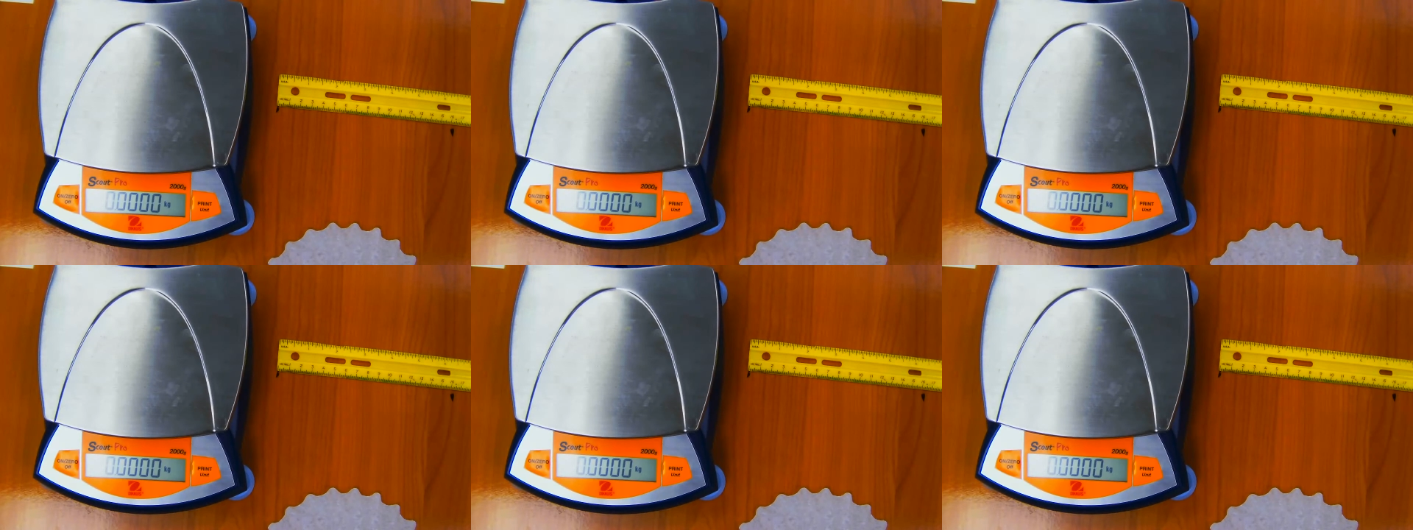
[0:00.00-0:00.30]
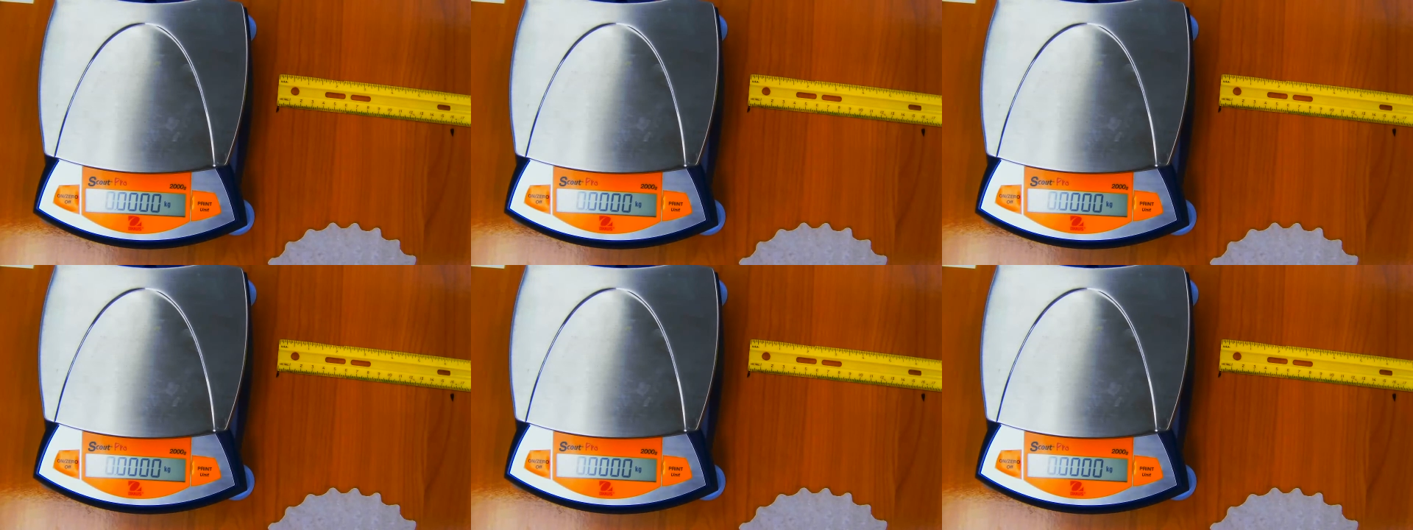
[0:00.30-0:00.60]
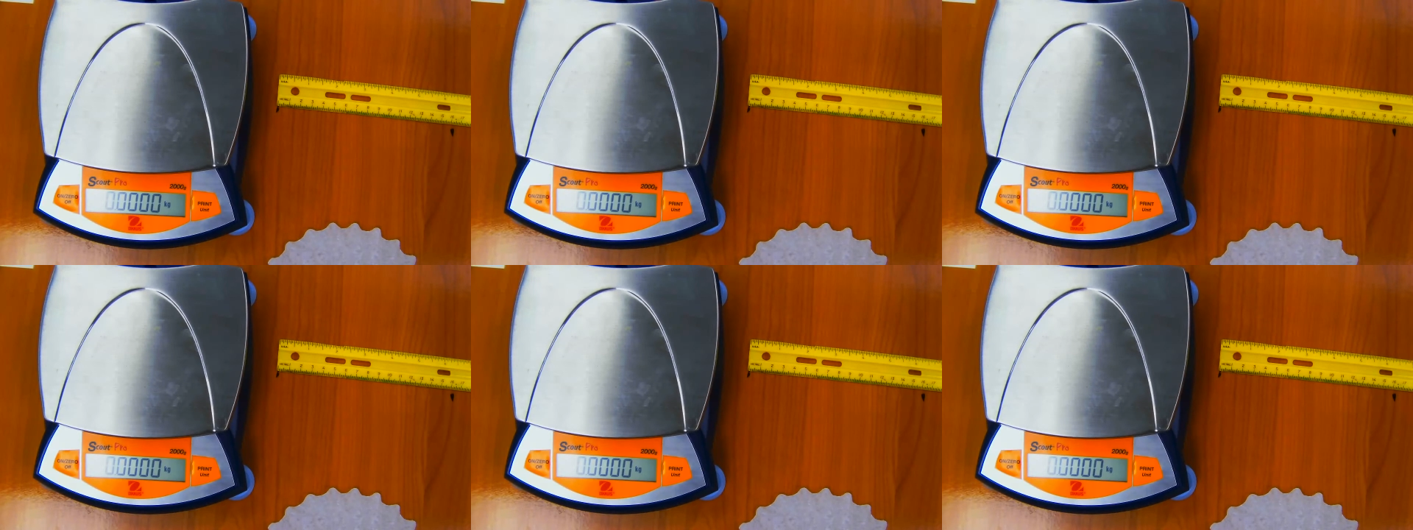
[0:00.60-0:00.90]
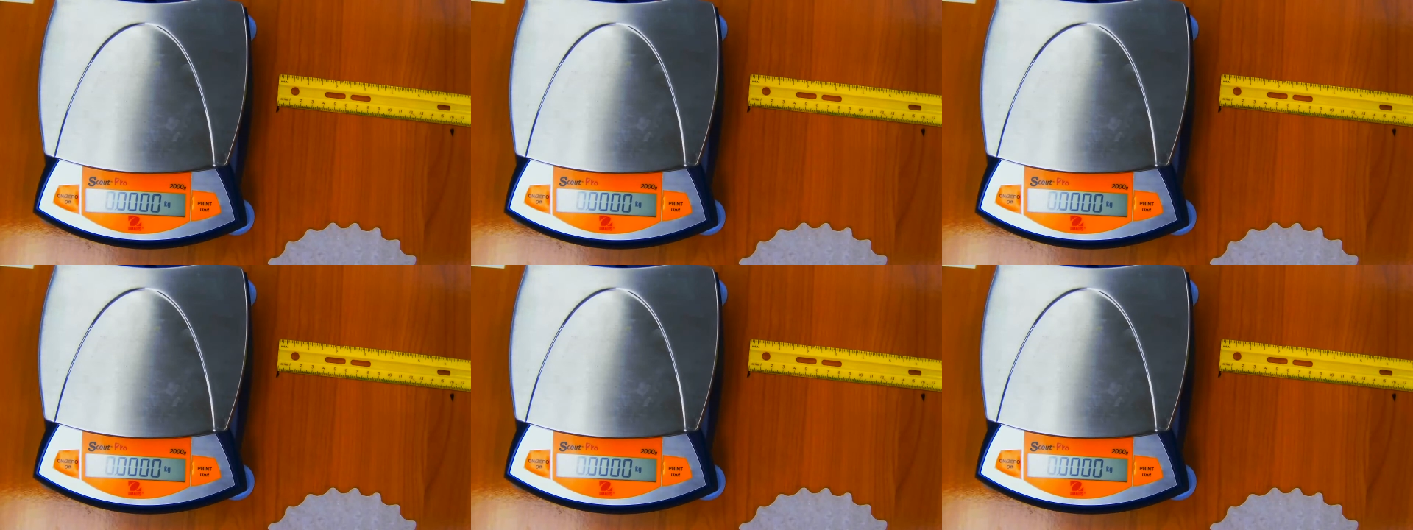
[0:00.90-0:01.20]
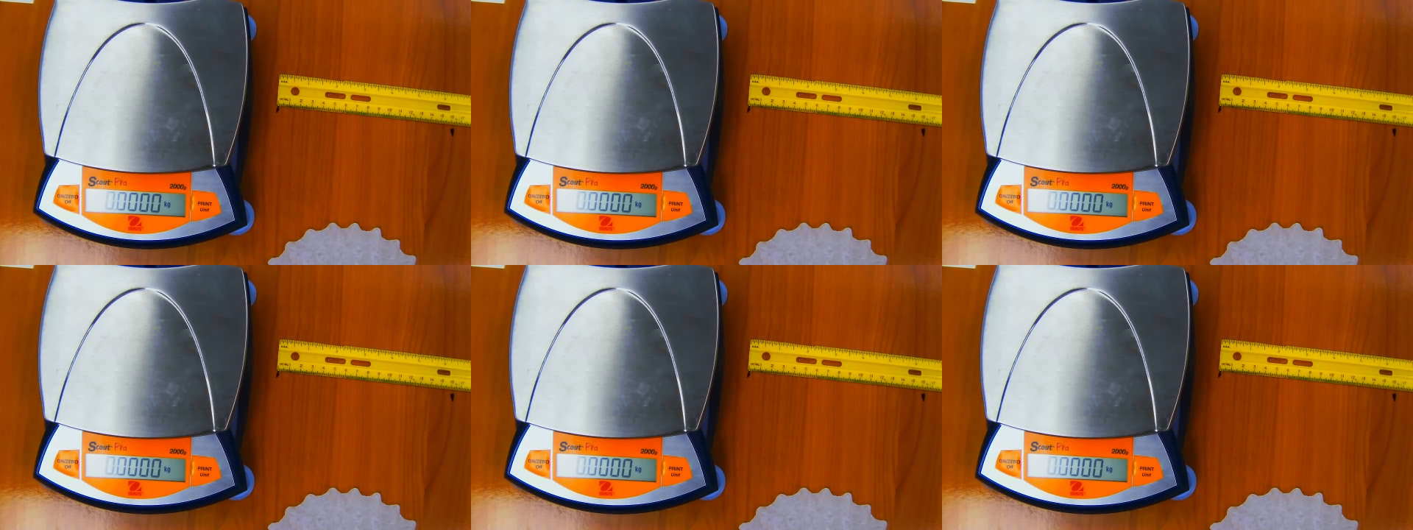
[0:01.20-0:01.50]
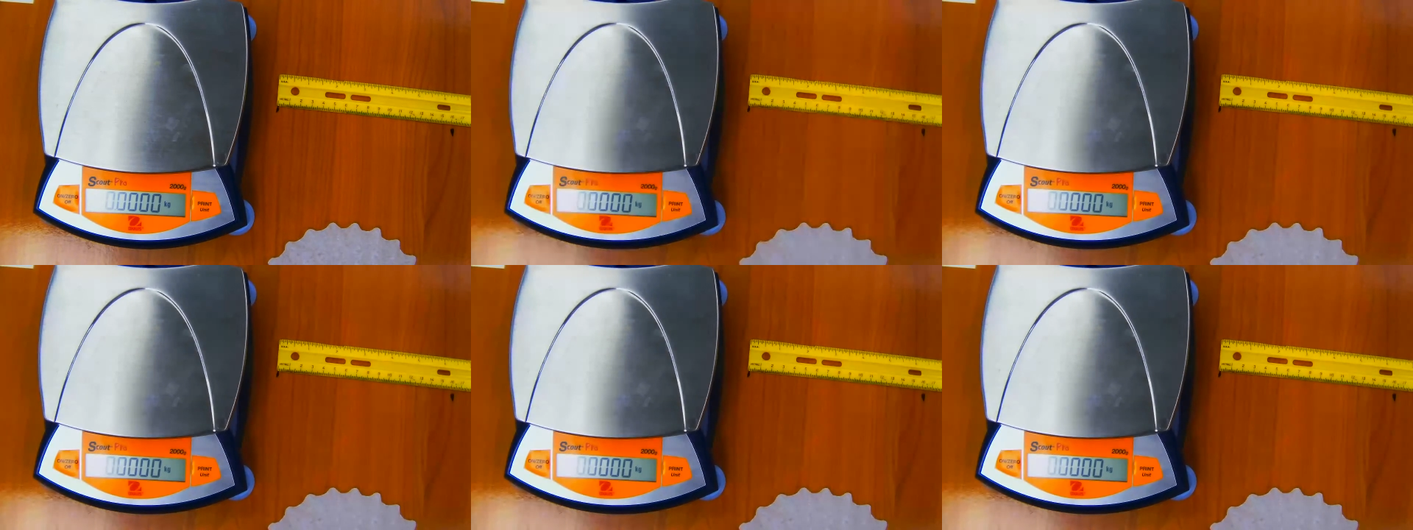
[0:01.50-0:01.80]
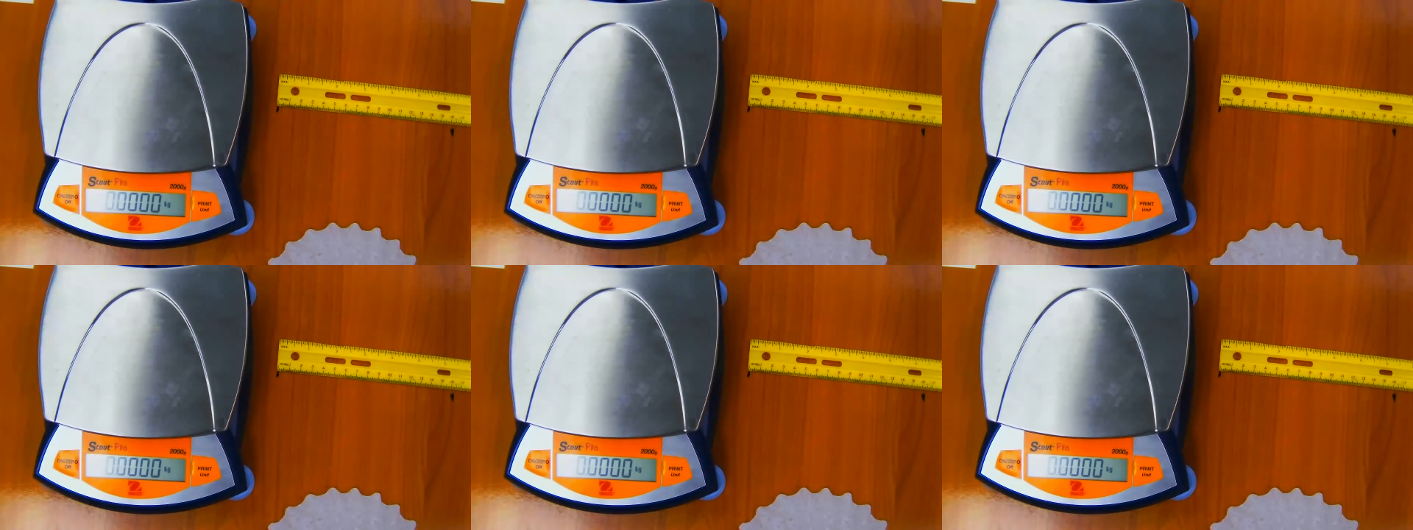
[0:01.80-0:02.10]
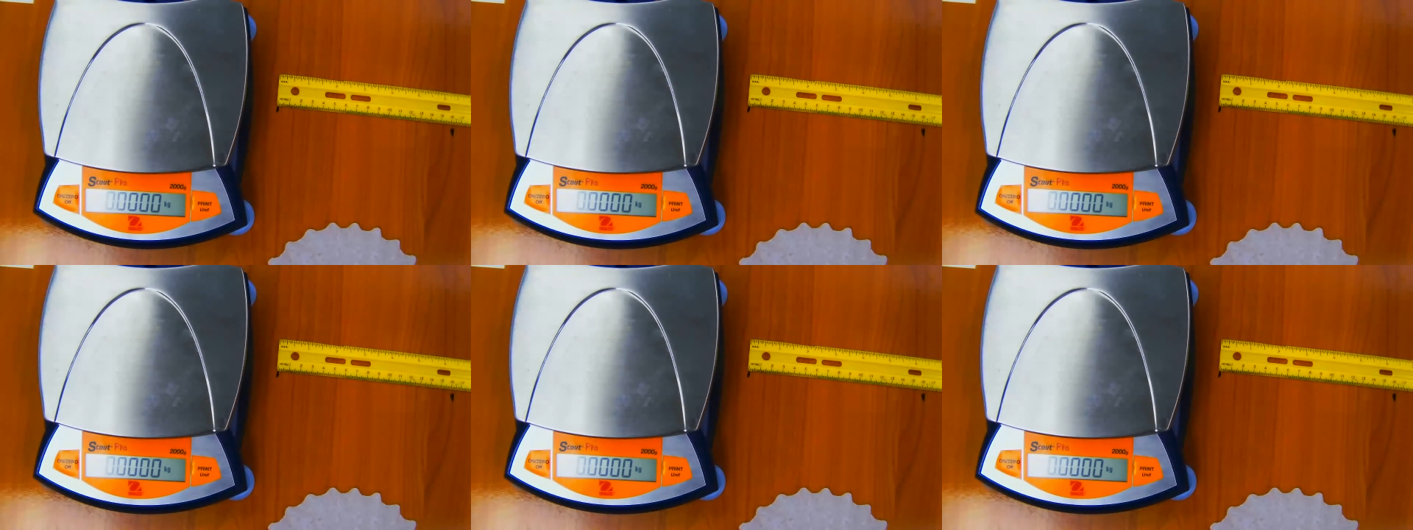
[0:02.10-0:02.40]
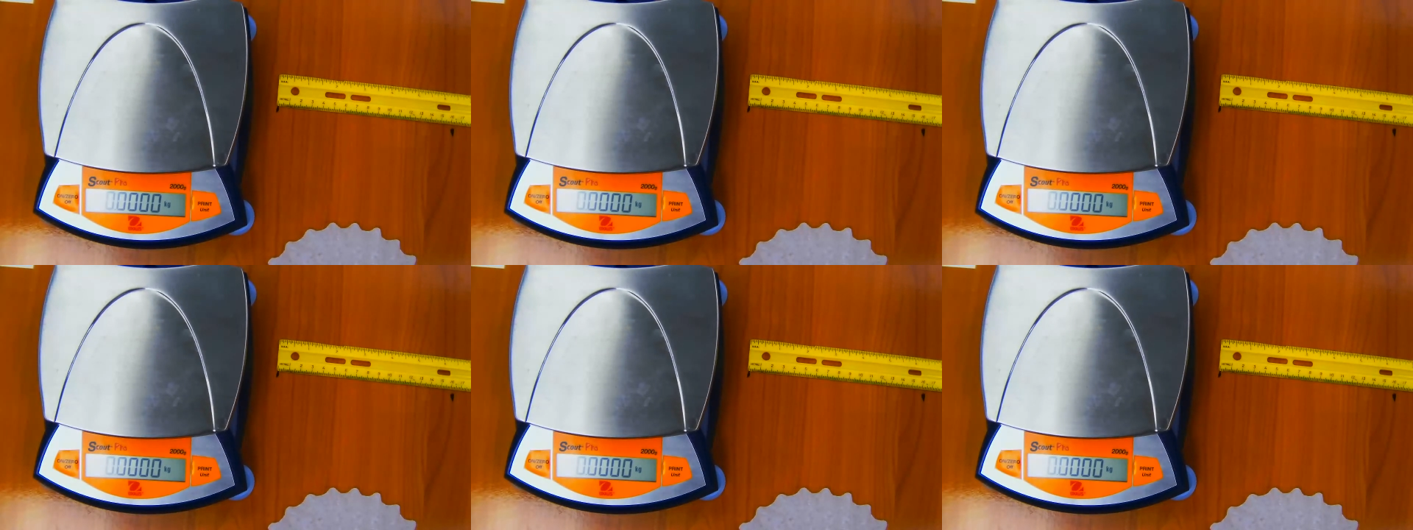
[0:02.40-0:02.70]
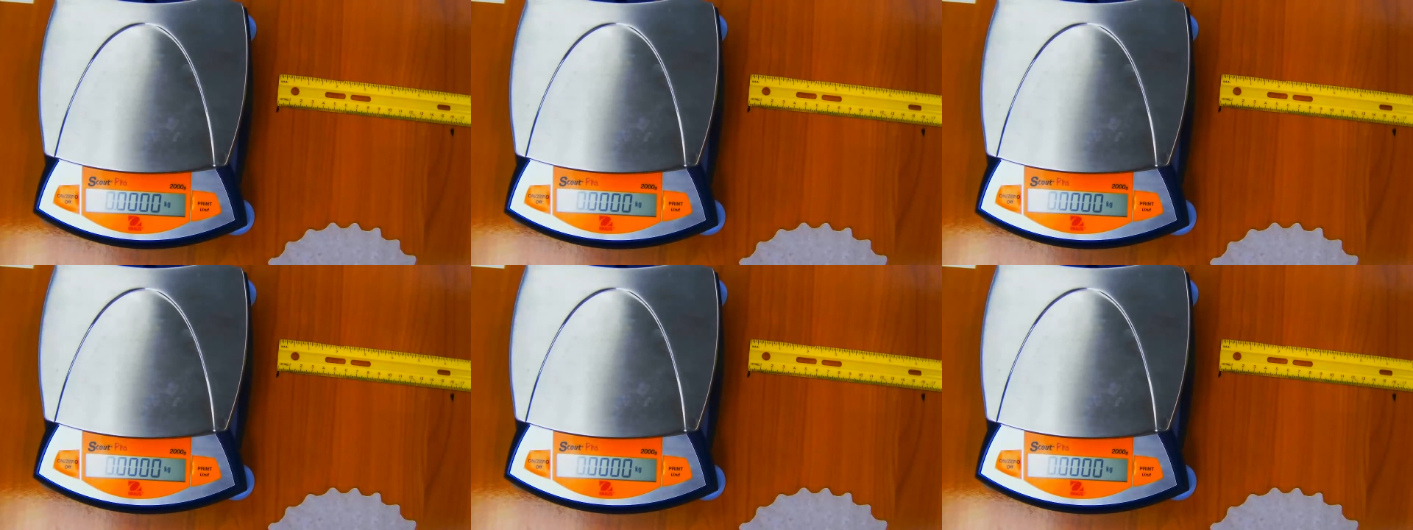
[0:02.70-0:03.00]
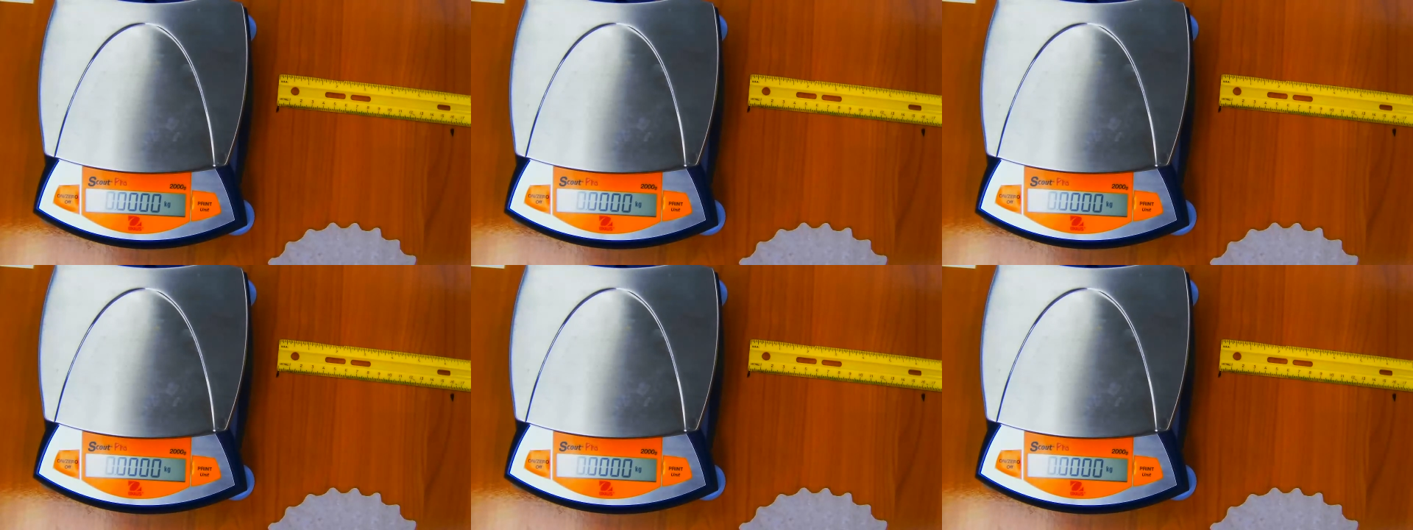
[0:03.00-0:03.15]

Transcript: [unreadable: no face in view]